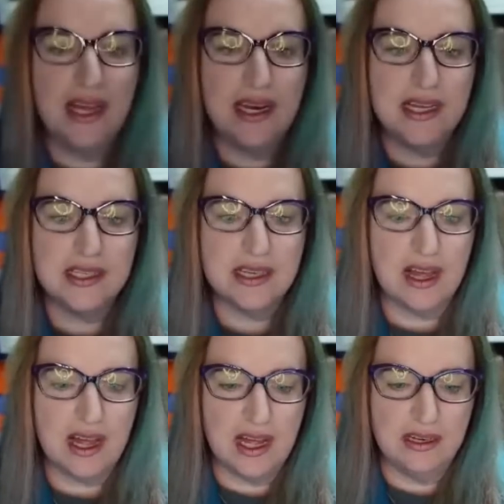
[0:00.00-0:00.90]
And it's
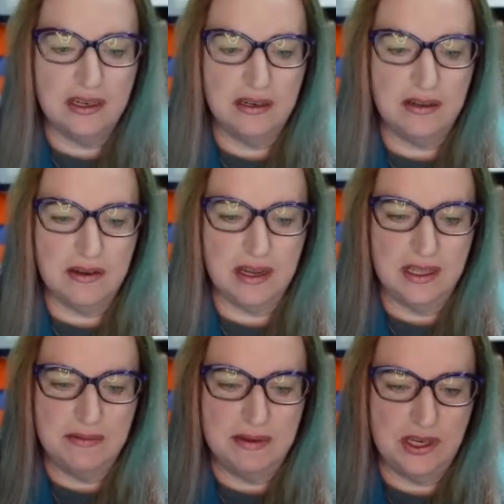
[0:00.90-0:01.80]
got, hold on,
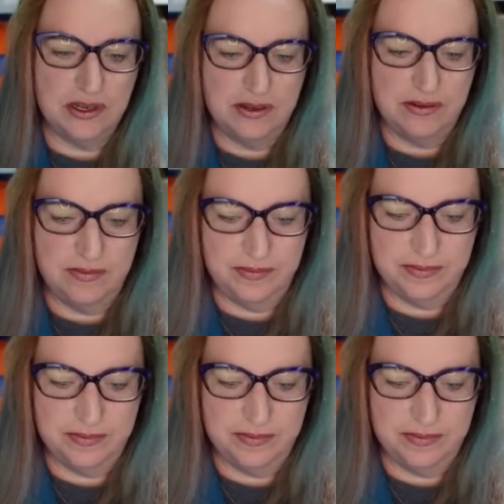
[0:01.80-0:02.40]
let me show you.